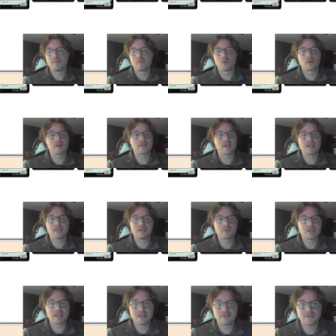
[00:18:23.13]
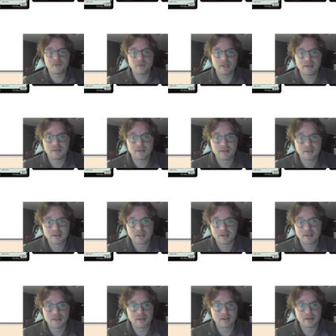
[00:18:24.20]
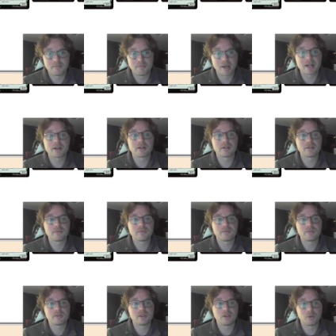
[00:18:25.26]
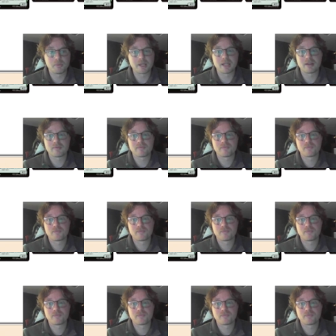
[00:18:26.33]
more that you get into it, the better you'll be.